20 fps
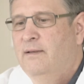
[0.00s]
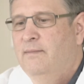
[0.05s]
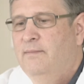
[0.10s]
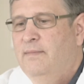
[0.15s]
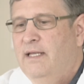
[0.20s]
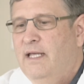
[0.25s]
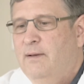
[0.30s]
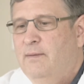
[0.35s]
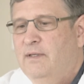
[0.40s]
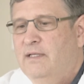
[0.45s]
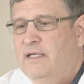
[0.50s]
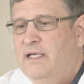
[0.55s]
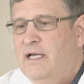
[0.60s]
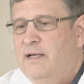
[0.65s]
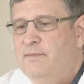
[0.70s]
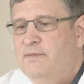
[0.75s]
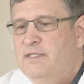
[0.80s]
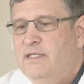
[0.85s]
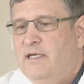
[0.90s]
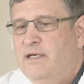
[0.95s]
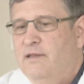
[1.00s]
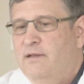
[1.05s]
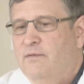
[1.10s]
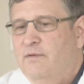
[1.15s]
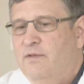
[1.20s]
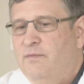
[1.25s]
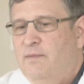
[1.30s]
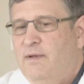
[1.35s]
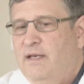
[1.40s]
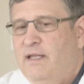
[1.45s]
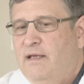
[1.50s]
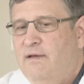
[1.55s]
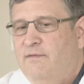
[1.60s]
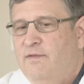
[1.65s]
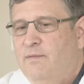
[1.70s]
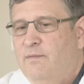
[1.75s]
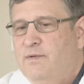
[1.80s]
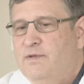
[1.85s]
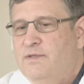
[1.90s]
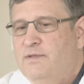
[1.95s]
being able to come together with many of
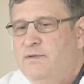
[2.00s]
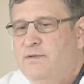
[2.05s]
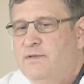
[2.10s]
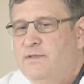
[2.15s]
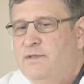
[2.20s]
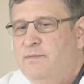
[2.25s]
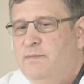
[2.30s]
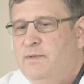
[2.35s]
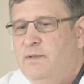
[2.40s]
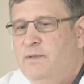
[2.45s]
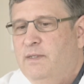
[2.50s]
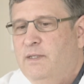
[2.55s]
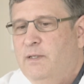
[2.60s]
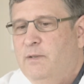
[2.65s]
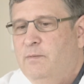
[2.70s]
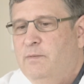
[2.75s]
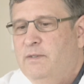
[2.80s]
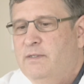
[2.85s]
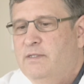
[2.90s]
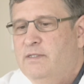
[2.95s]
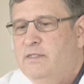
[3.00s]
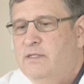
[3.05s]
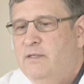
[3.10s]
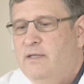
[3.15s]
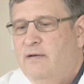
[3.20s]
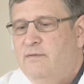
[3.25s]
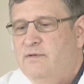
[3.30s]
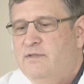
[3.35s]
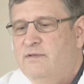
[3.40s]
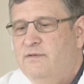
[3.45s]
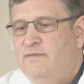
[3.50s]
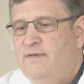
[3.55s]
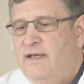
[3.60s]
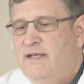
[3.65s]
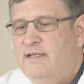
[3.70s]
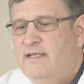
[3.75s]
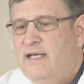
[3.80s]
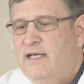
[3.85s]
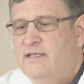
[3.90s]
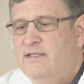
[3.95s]
them as soon as the building opened. So that was a
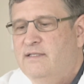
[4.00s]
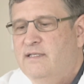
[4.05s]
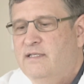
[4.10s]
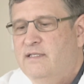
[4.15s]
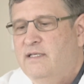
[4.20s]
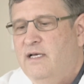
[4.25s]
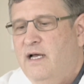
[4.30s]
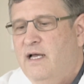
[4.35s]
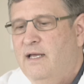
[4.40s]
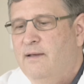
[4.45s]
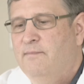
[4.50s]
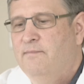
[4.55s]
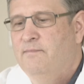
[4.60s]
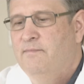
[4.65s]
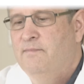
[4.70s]
fantastic time.